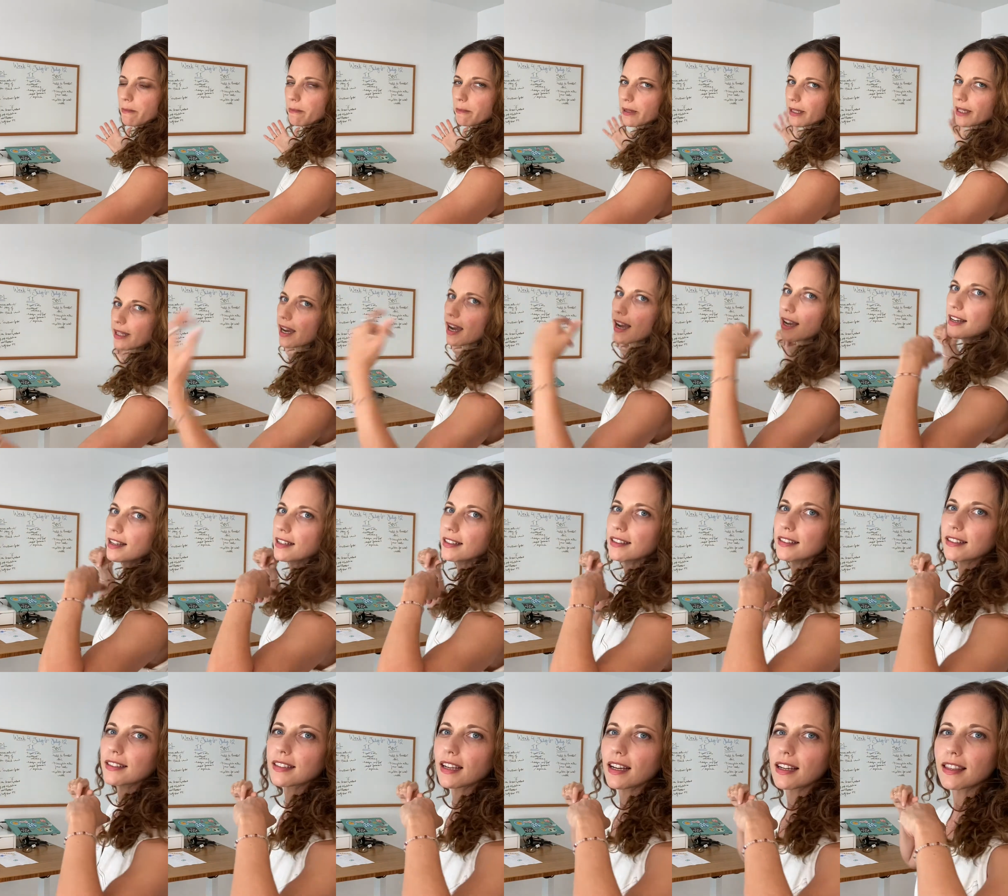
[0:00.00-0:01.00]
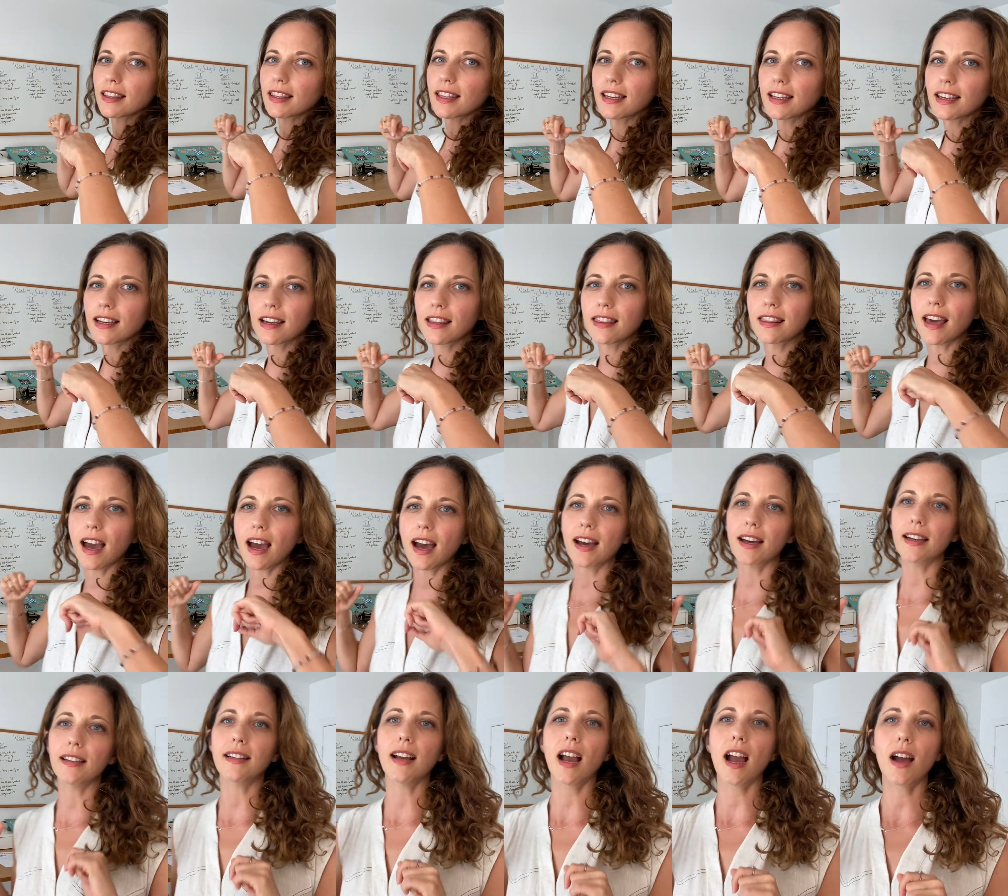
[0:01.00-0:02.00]
because I think
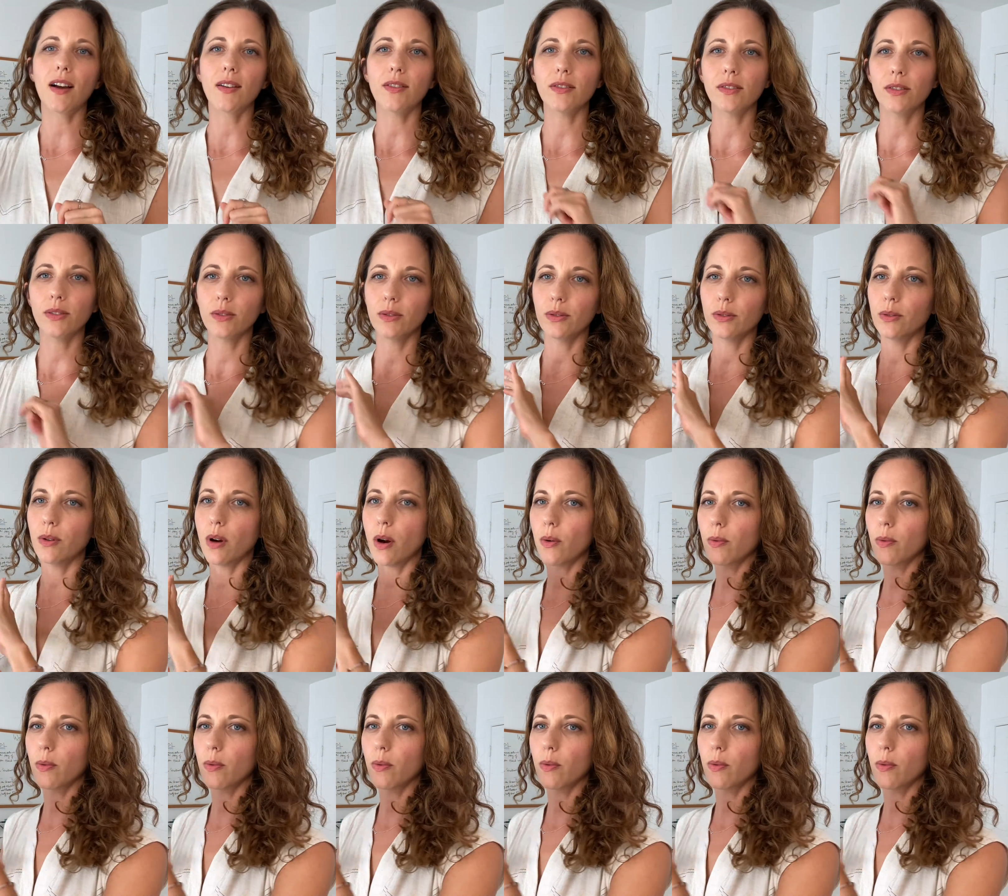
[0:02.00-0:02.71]
that how you